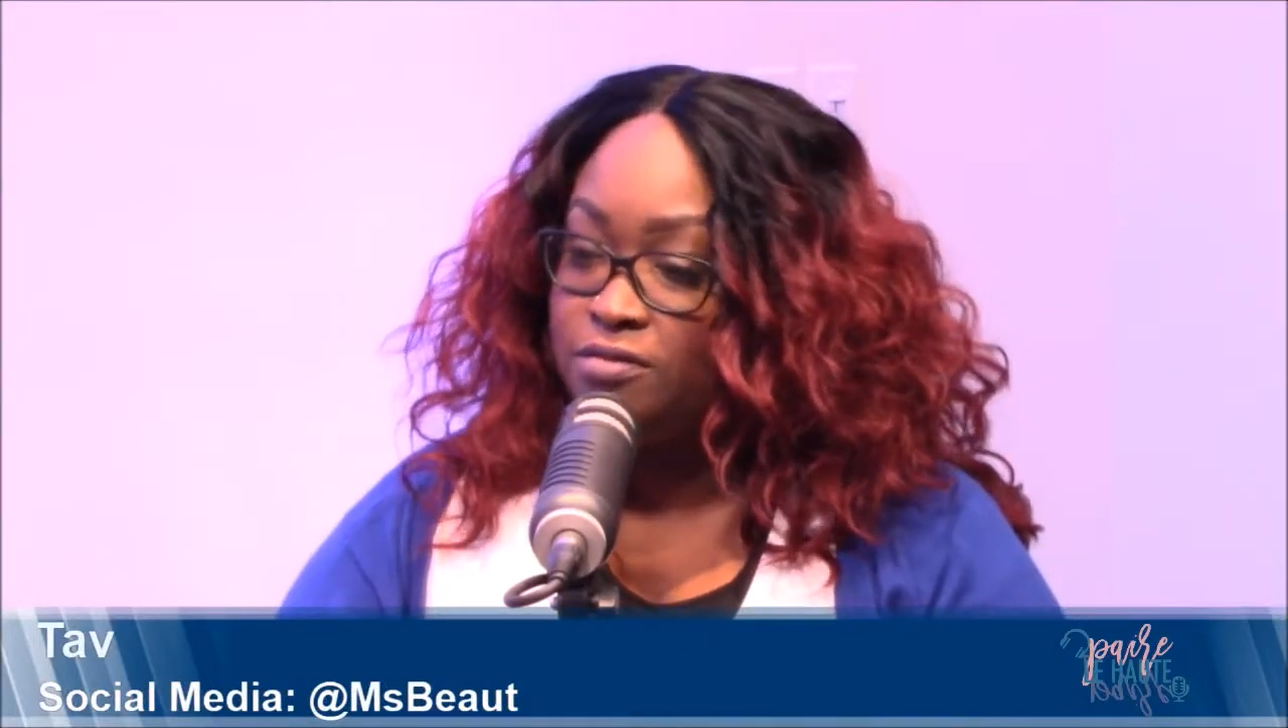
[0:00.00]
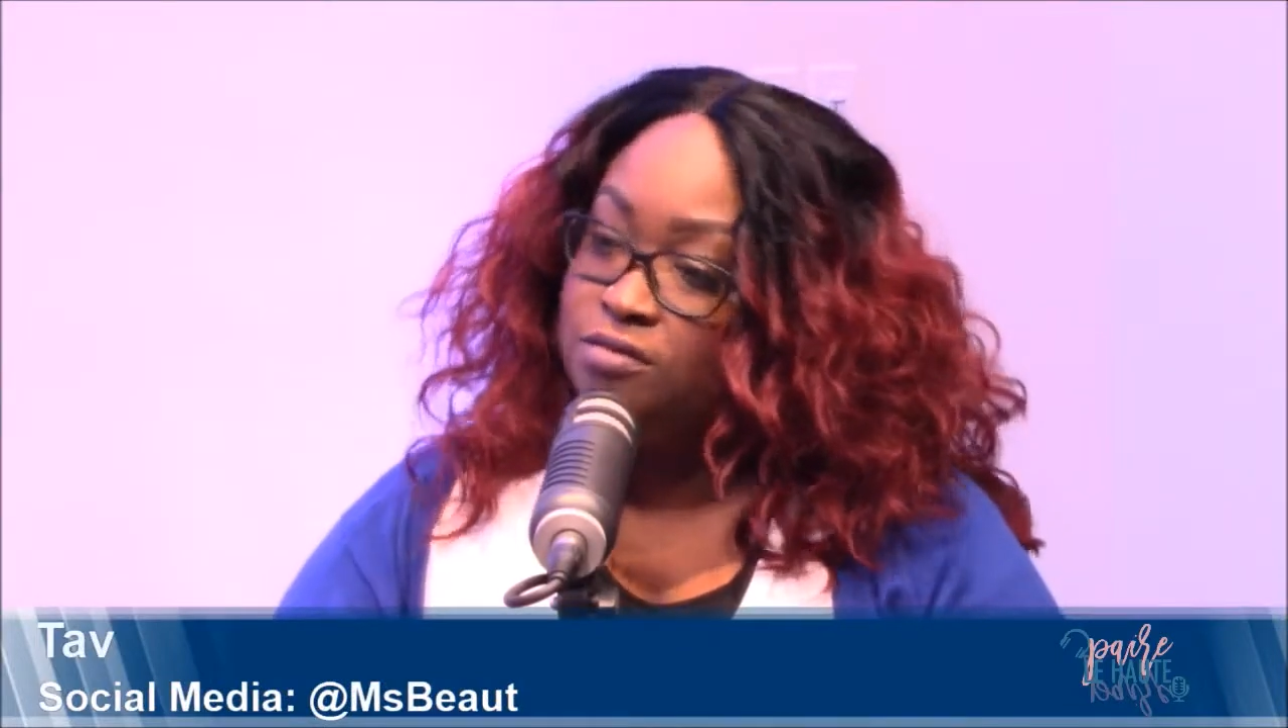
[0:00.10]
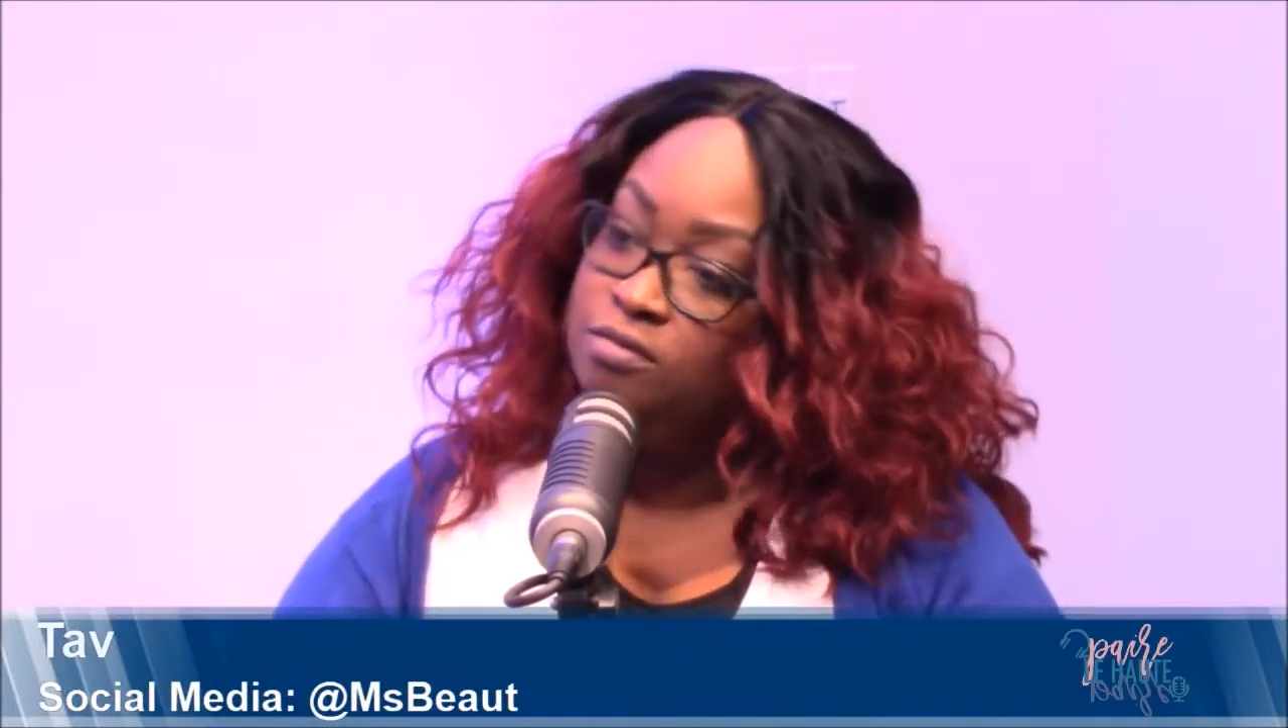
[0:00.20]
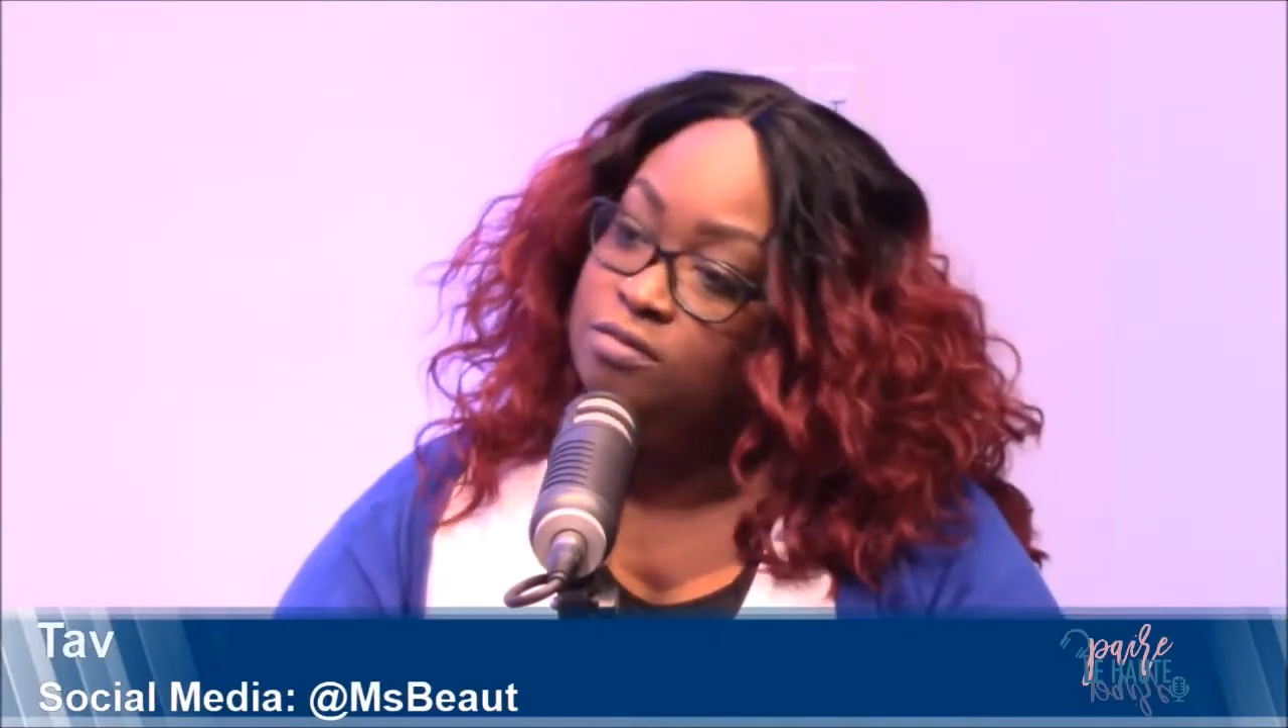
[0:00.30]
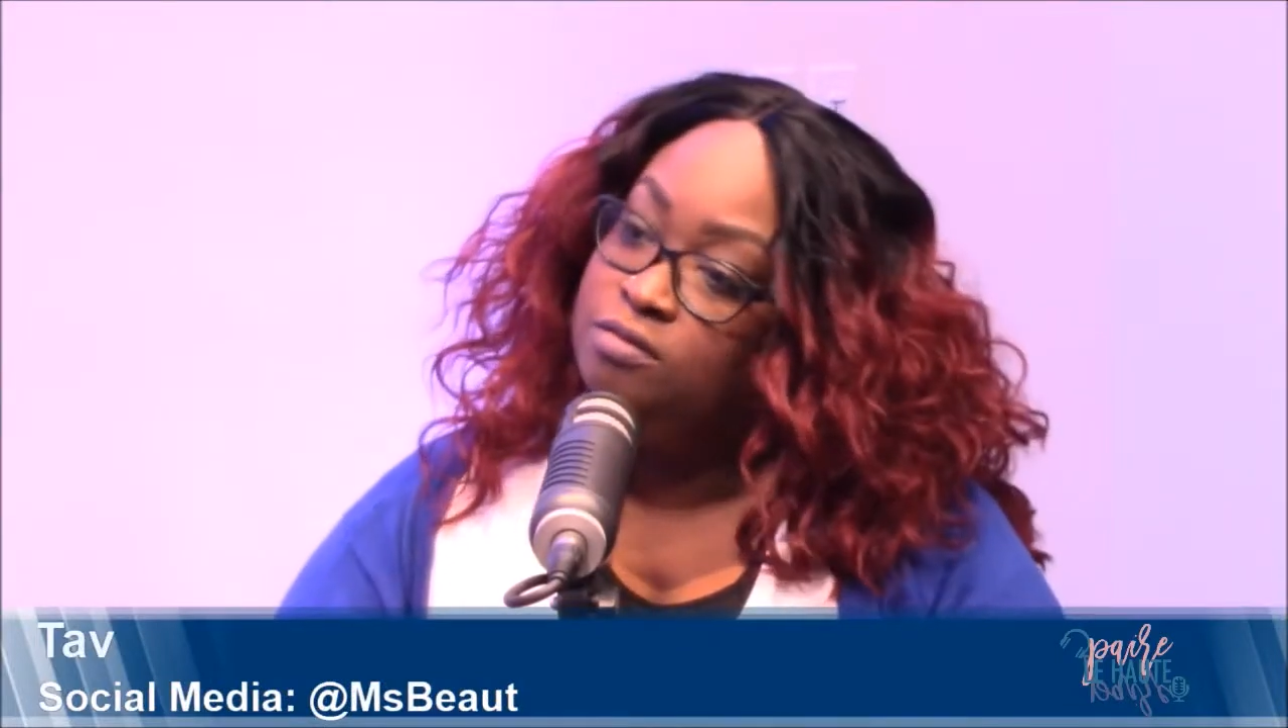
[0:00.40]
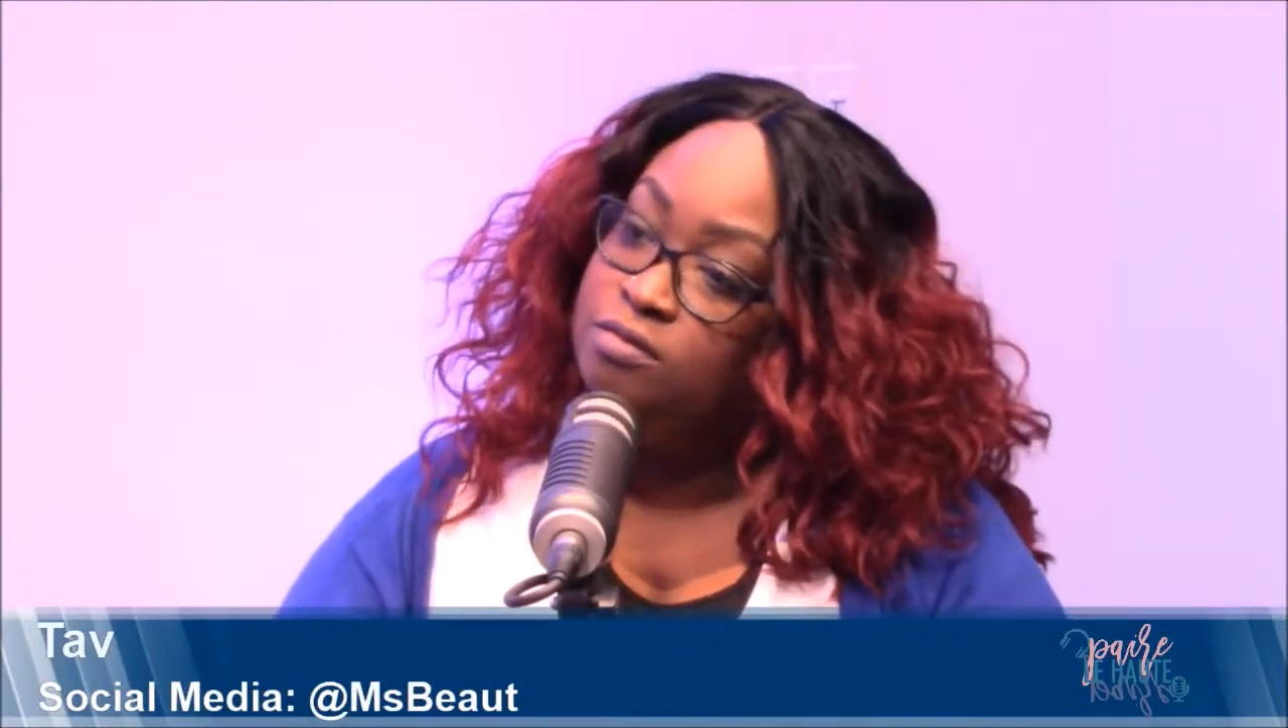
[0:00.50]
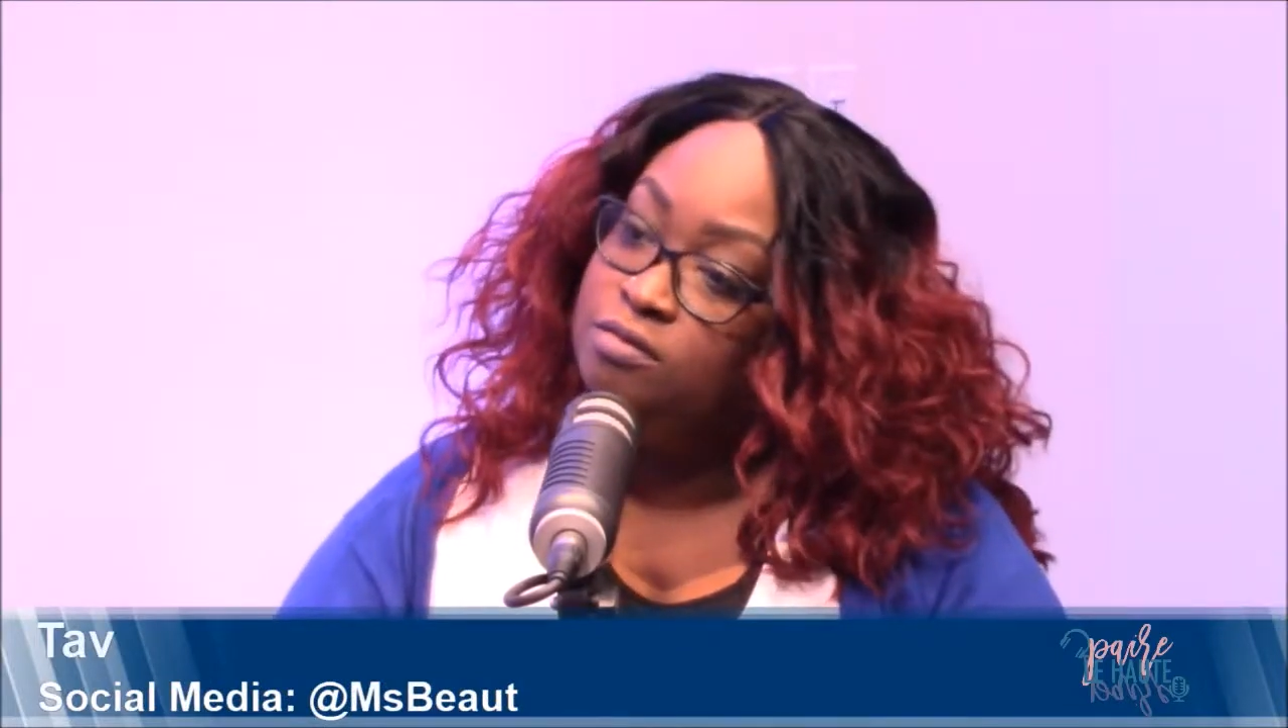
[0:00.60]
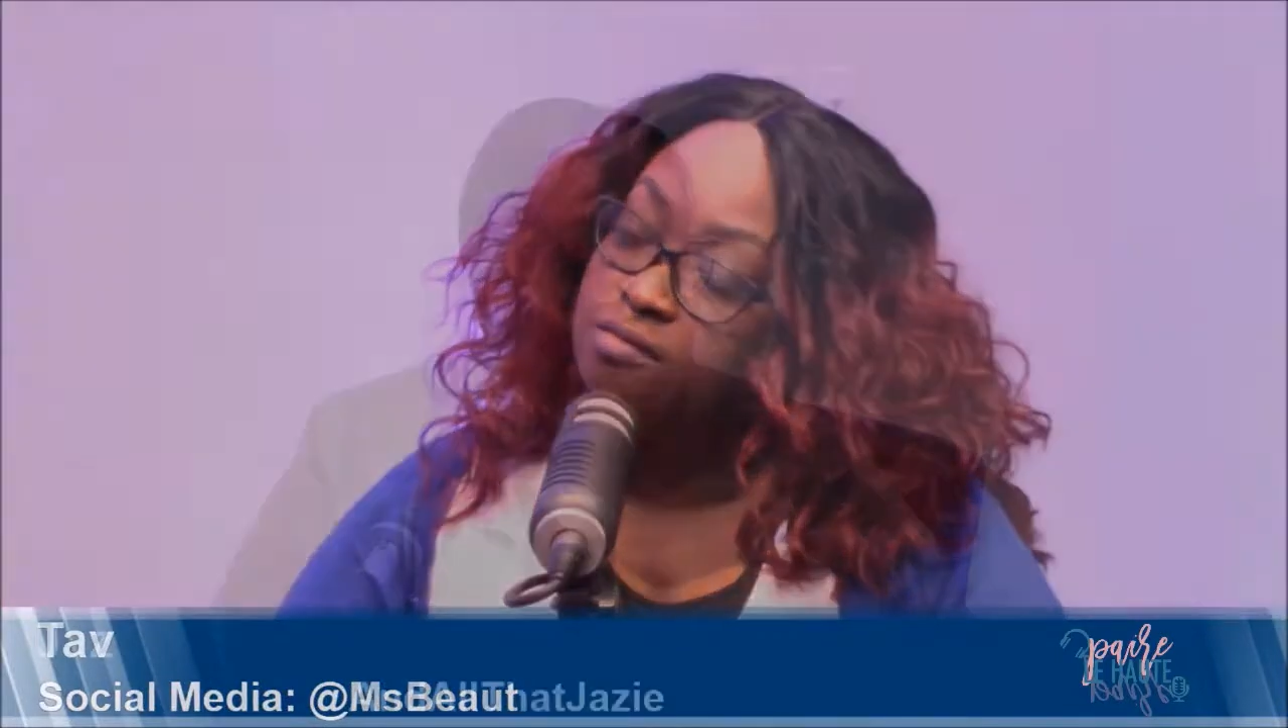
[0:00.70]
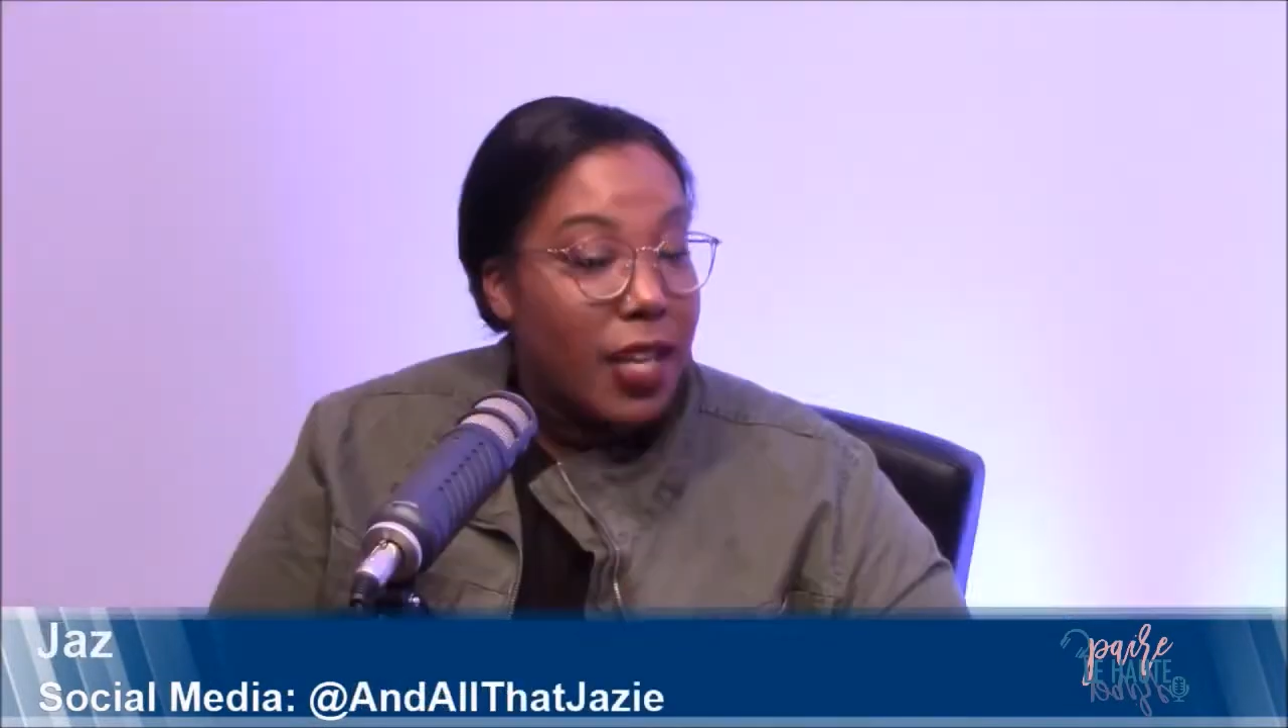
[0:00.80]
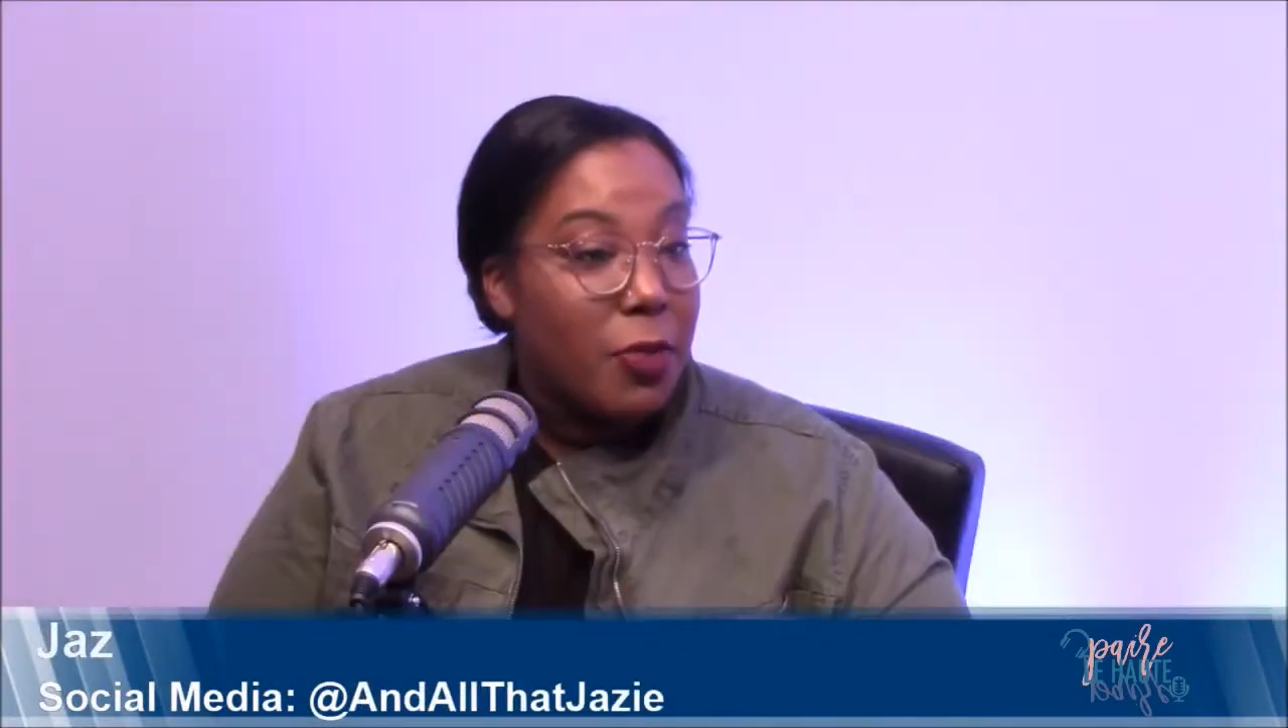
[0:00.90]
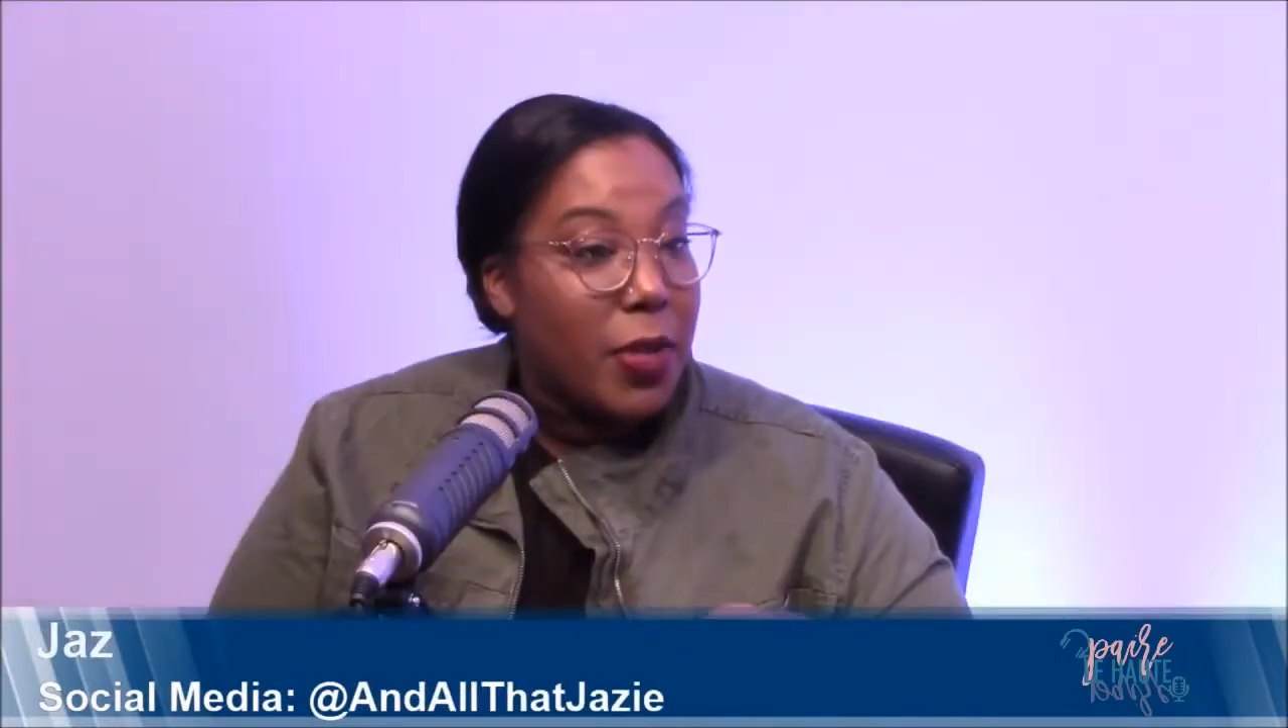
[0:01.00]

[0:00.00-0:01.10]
IUD,